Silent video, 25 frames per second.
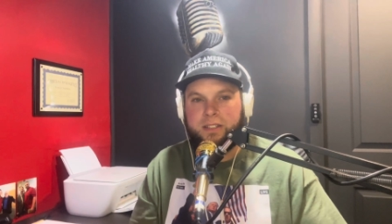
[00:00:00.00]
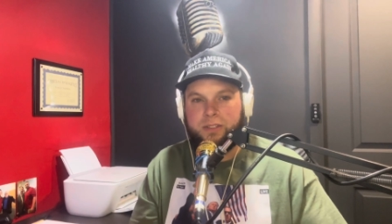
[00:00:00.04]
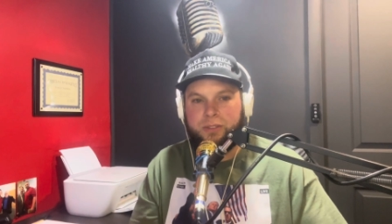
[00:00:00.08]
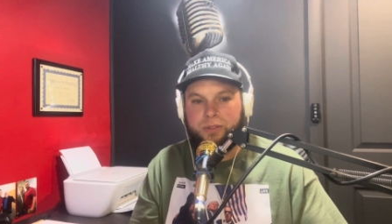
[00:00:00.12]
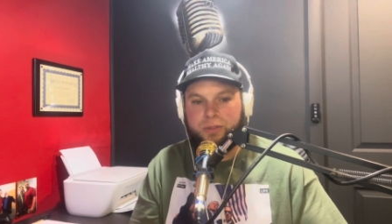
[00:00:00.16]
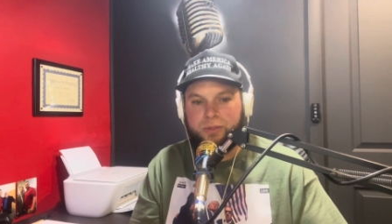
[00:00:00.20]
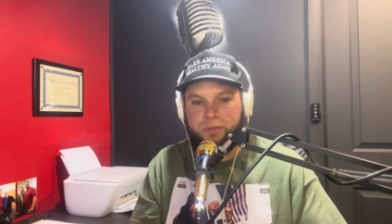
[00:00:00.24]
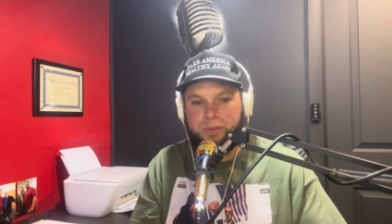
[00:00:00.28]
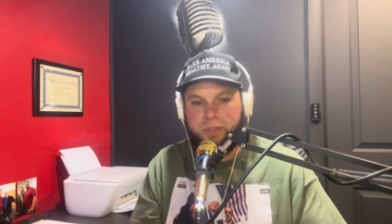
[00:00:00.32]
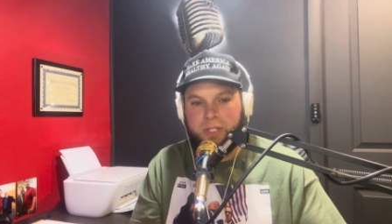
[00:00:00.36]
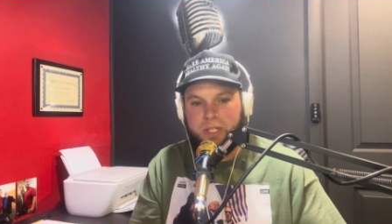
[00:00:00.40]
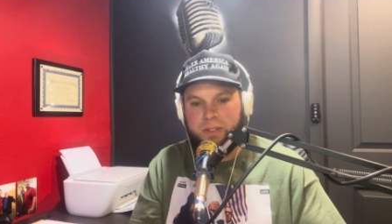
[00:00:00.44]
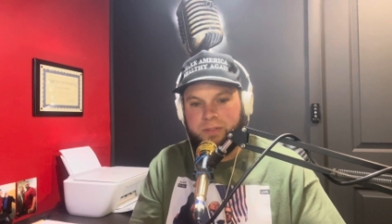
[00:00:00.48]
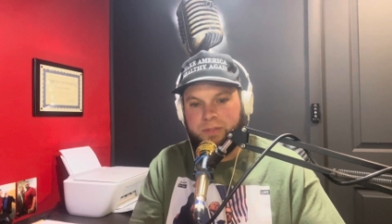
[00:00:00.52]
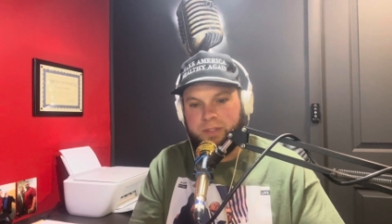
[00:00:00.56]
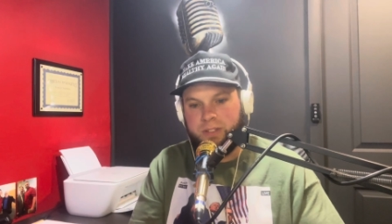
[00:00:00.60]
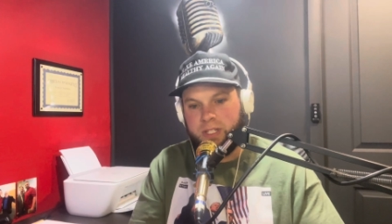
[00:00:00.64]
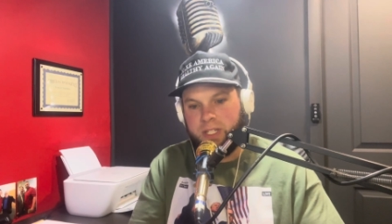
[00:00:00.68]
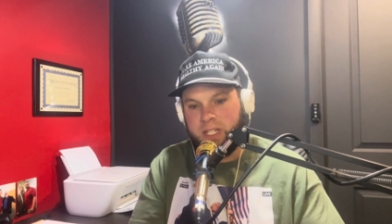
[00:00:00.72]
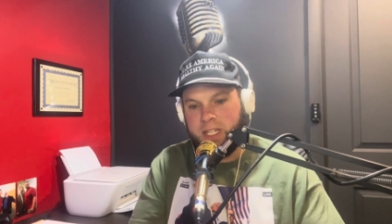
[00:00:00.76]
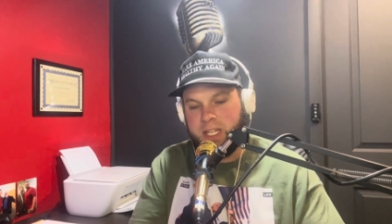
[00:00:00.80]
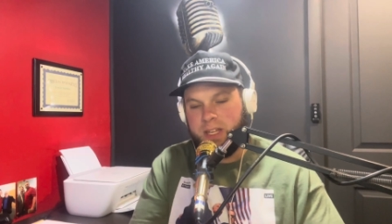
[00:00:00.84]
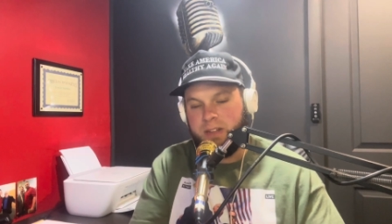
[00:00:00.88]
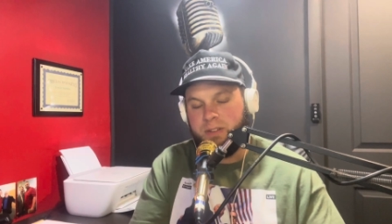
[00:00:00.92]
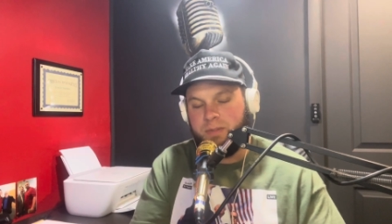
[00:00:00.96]
to even
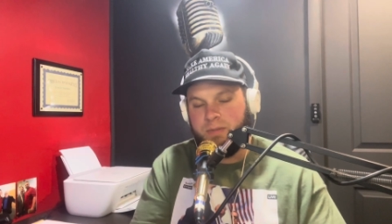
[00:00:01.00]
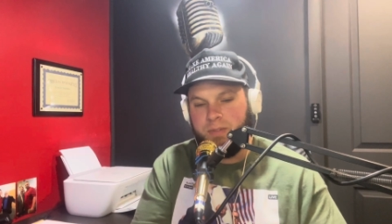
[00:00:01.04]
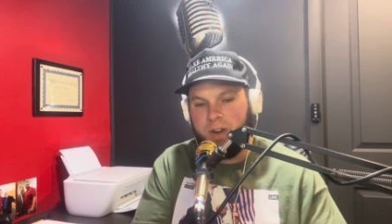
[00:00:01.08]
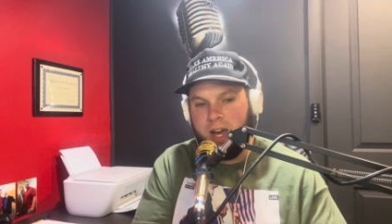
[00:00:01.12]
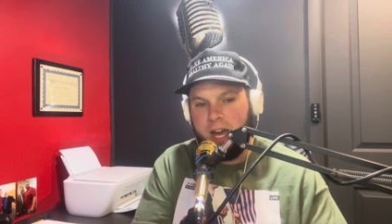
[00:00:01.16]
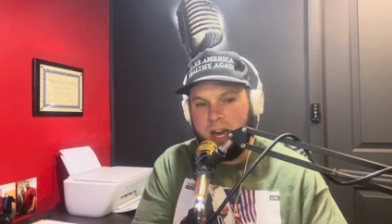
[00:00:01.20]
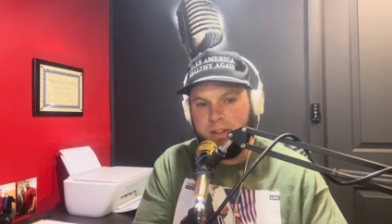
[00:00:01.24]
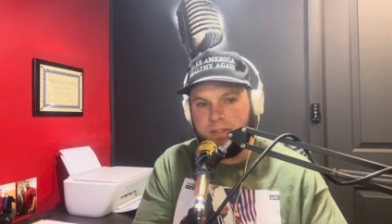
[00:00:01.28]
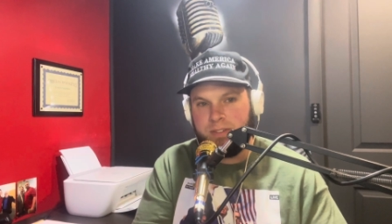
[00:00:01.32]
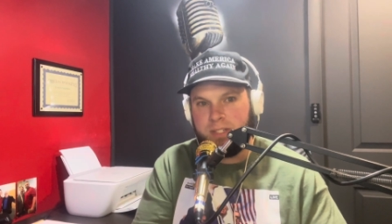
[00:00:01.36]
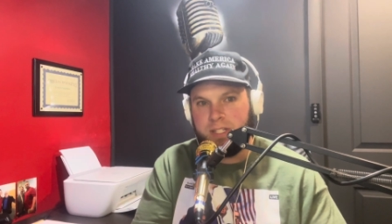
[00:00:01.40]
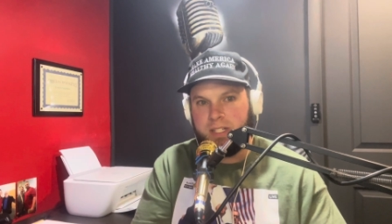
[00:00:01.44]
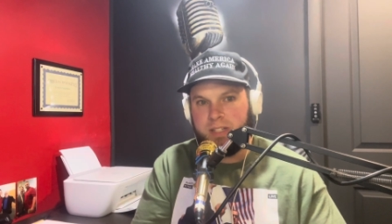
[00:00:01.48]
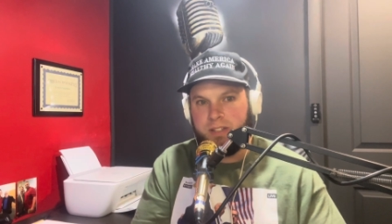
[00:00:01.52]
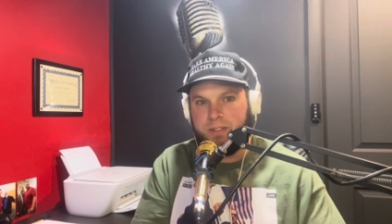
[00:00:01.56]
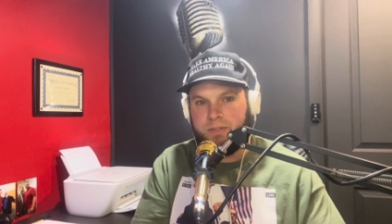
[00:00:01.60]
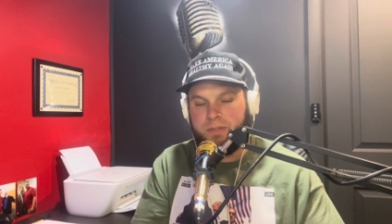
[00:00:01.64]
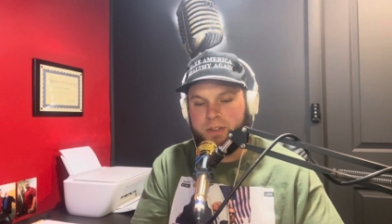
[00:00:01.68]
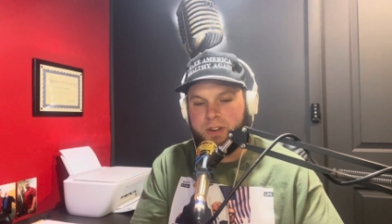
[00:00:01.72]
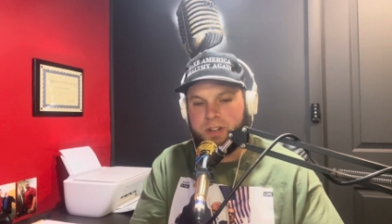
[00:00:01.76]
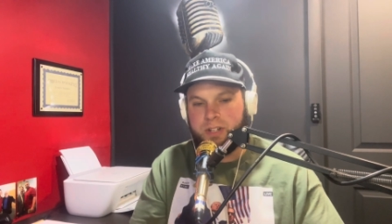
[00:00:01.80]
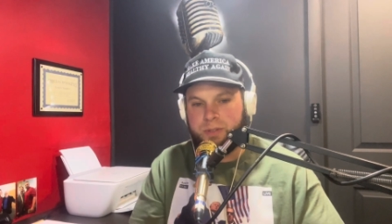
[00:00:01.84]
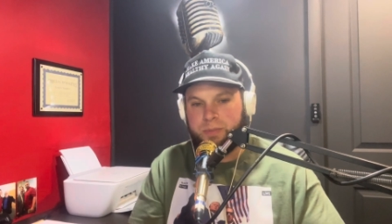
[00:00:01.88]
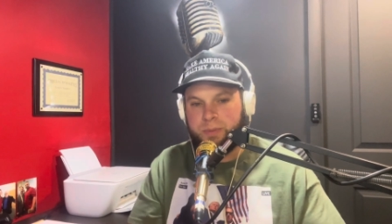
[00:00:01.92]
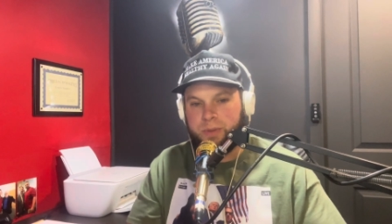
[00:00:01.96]
get involved in it in the
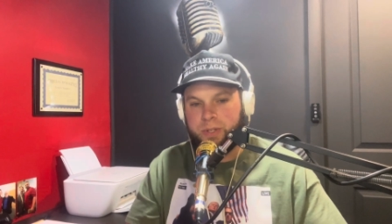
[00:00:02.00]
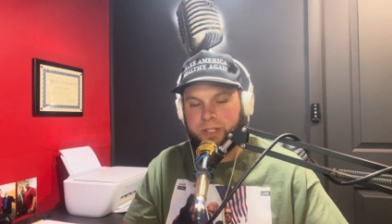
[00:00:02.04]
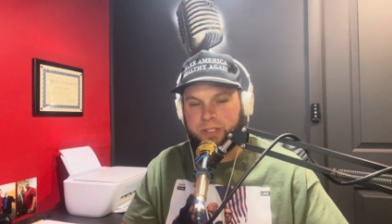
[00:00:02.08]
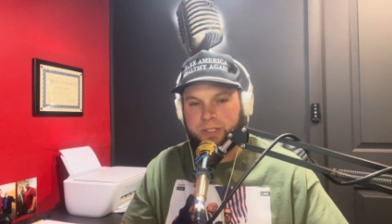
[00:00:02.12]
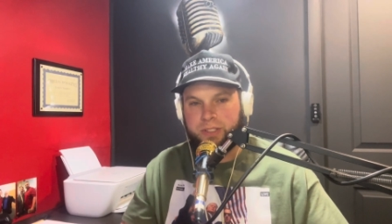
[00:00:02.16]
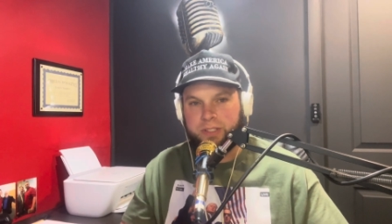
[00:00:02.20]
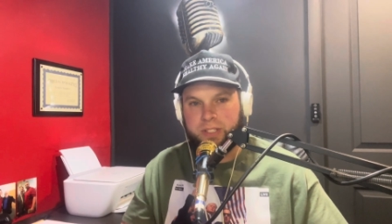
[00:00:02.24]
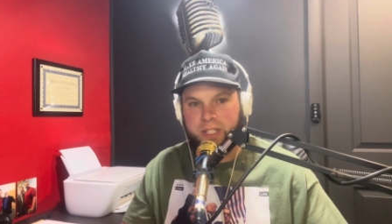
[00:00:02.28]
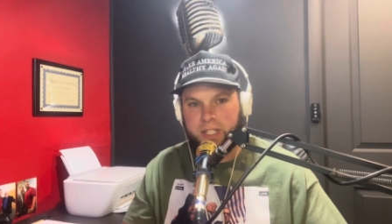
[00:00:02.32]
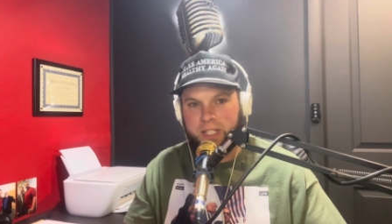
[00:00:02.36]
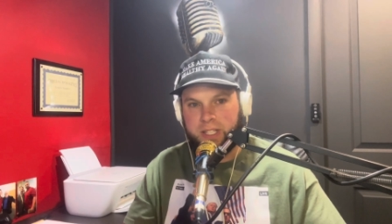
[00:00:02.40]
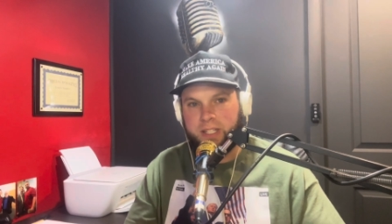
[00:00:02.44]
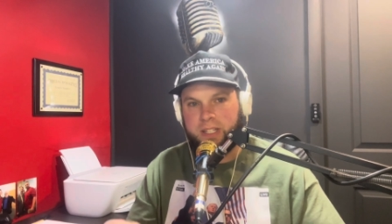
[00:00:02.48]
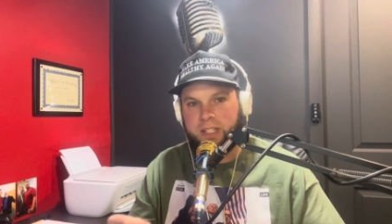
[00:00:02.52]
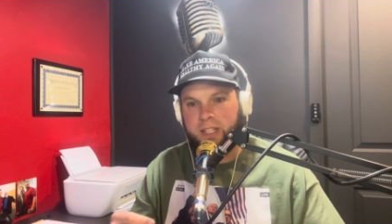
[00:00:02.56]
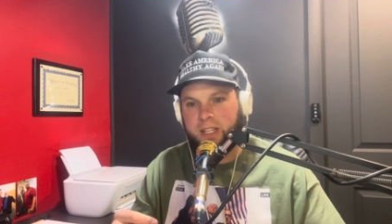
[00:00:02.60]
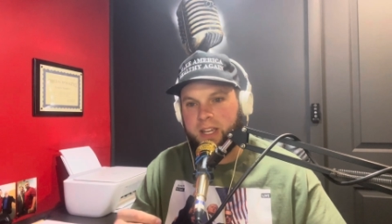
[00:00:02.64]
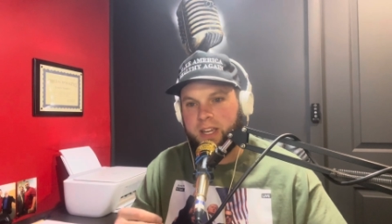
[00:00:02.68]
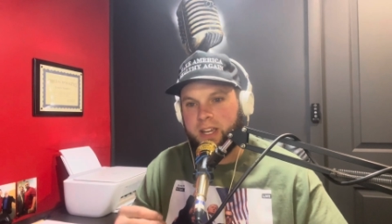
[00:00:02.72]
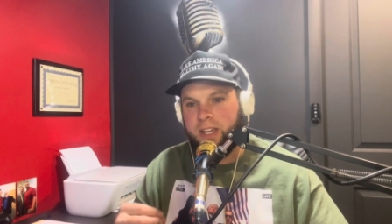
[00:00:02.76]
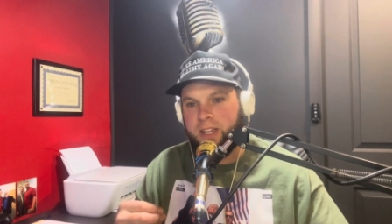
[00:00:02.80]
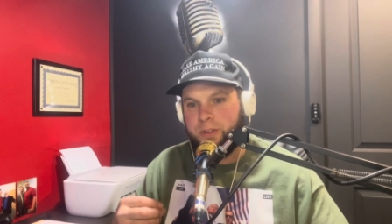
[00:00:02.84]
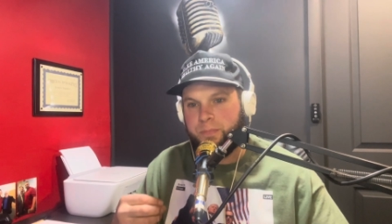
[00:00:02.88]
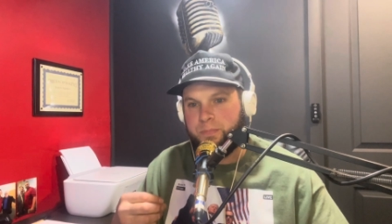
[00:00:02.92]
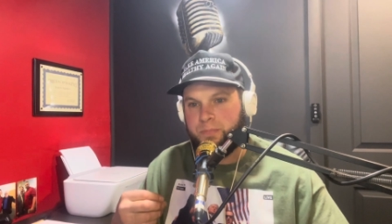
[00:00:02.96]
first place. Like,
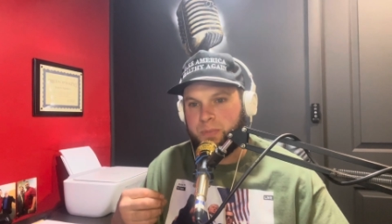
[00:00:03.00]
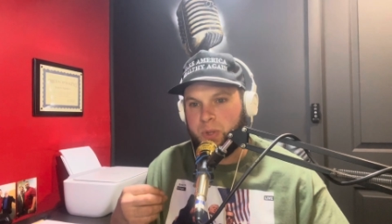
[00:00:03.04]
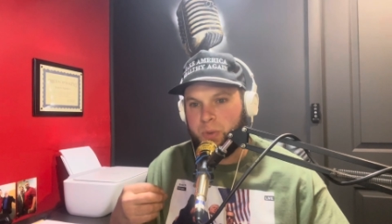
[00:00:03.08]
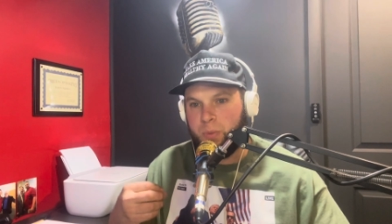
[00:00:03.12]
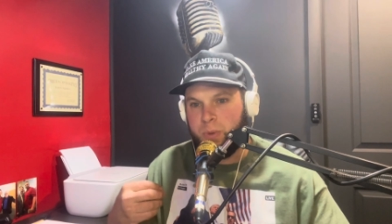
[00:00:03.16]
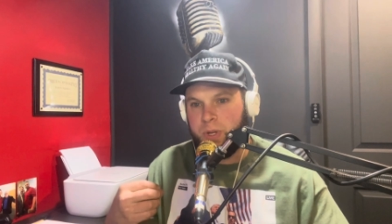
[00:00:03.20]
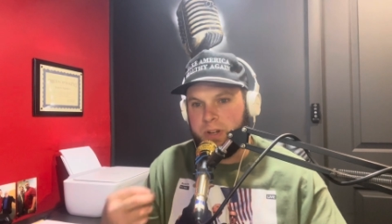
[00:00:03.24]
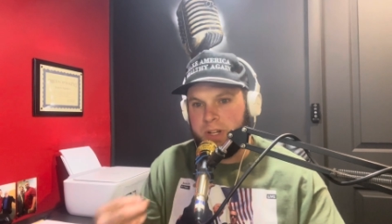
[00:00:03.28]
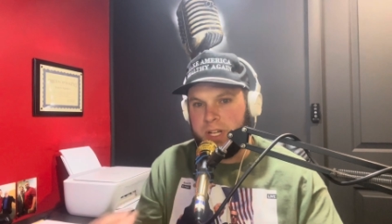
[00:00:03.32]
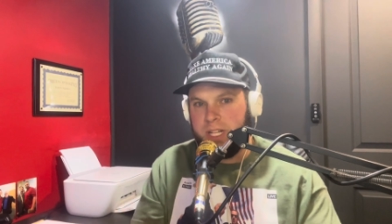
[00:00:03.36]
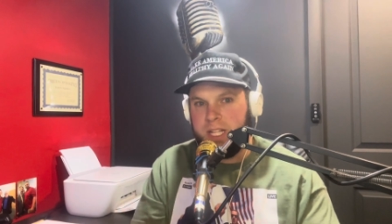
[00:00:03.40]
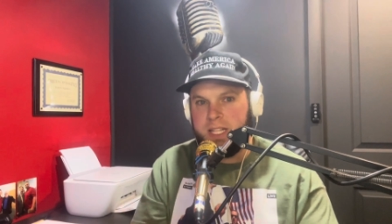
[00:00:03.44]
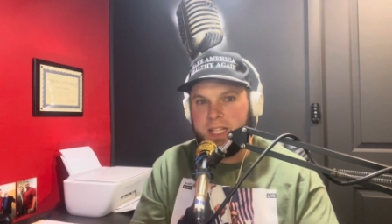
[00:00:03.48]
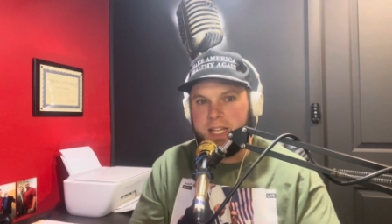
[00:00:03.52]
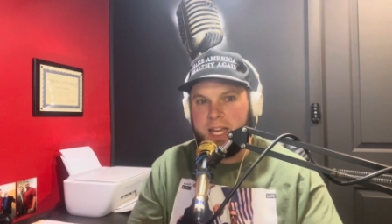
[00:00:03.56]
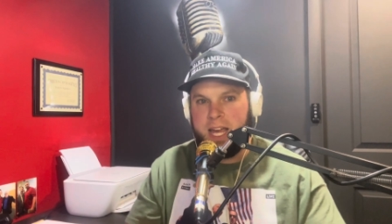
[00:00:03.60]
we don't need to